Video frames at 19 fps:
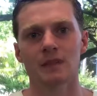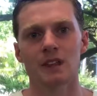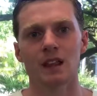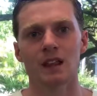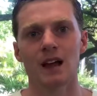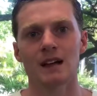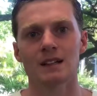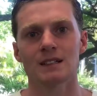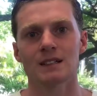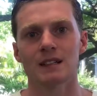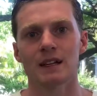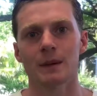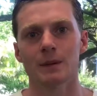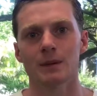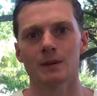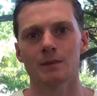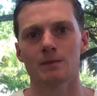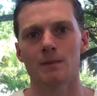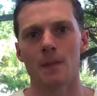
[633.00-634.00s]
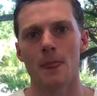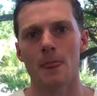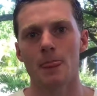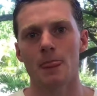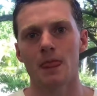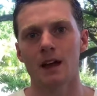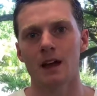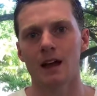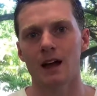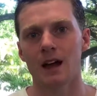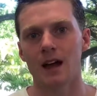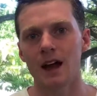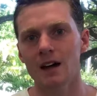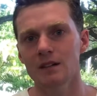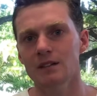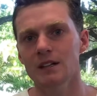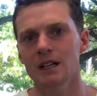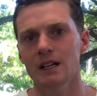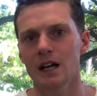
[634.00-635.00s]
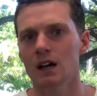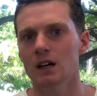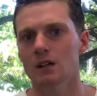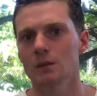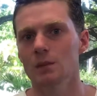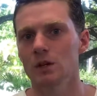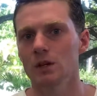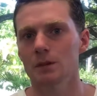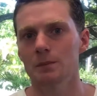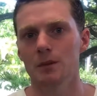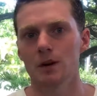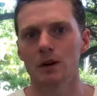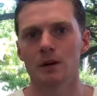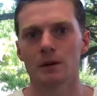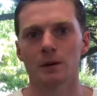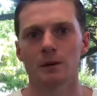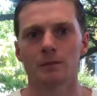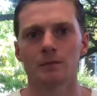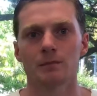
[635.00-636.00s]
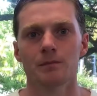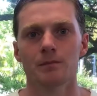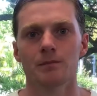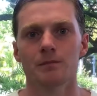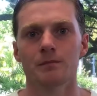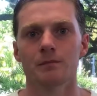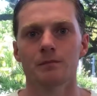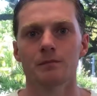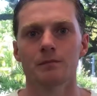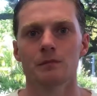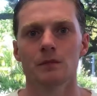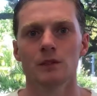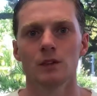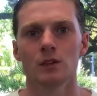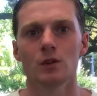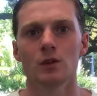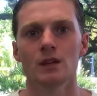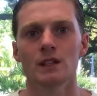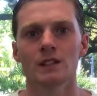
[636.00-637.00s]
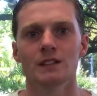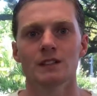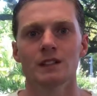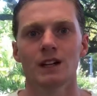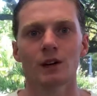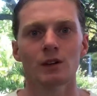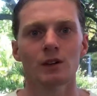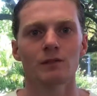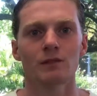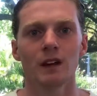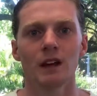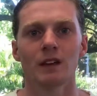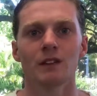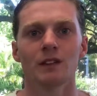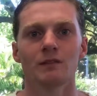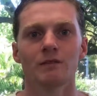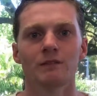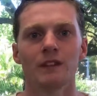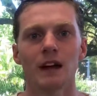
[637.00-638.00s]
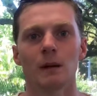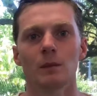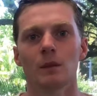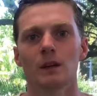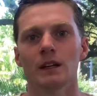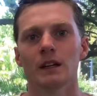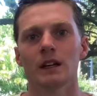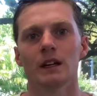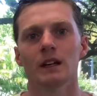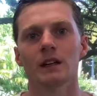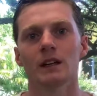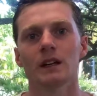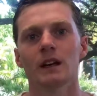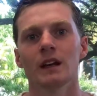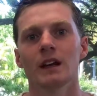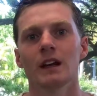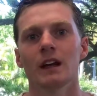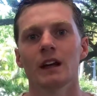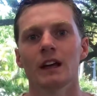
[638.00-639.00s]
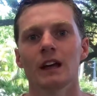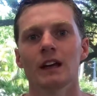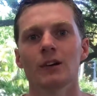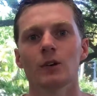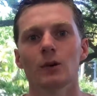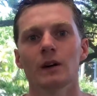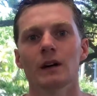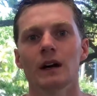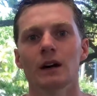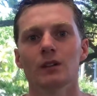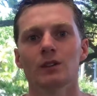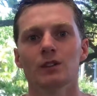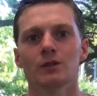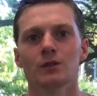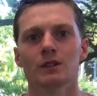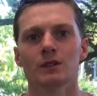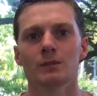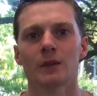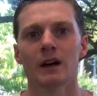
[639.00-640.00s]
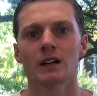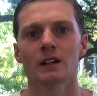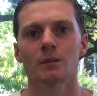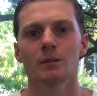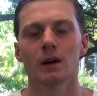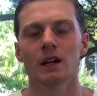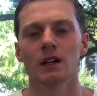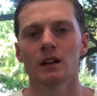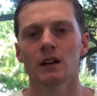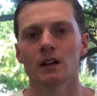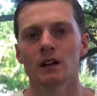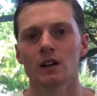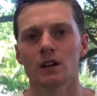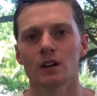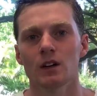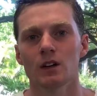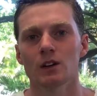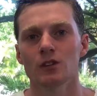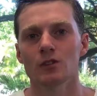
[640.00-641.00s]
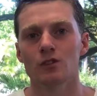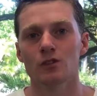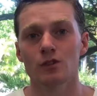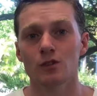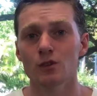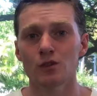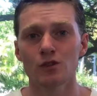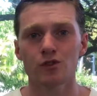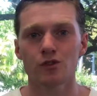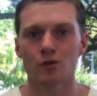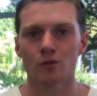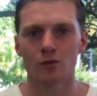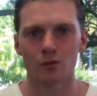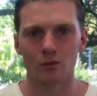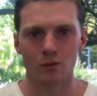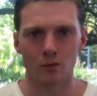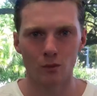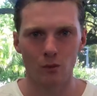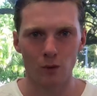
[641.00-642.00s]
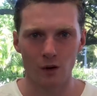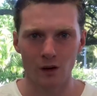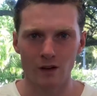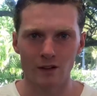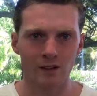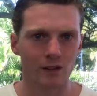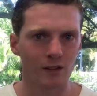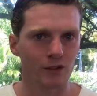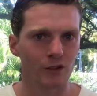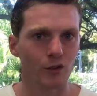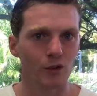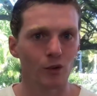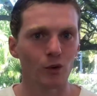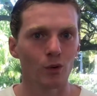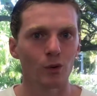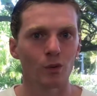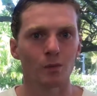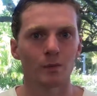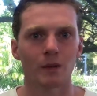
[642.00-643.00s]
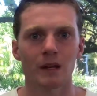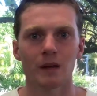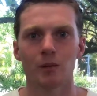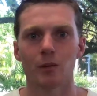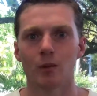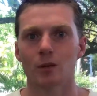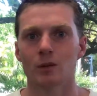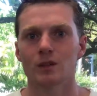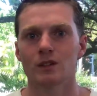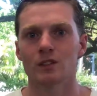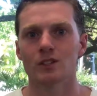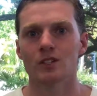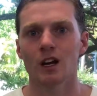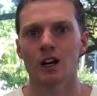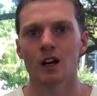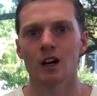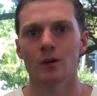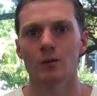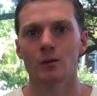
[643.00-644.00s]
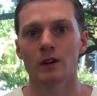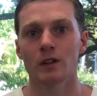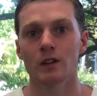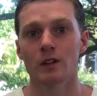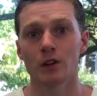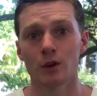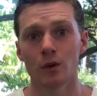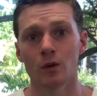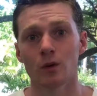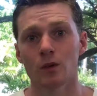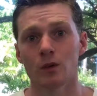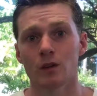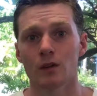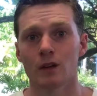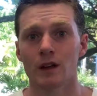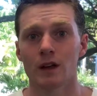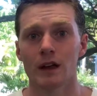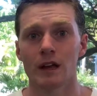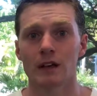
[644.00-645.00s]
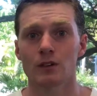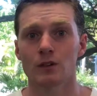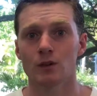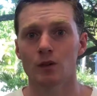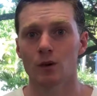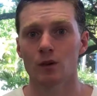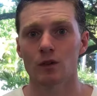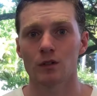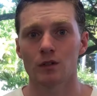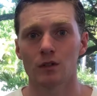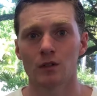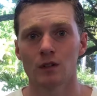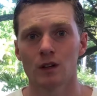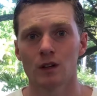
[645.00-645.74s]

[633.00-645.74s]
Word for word: the last tip have an accountability partner. You can tell your friends and family and anyone else you respect, but choose one to two people to check up with you and your goals.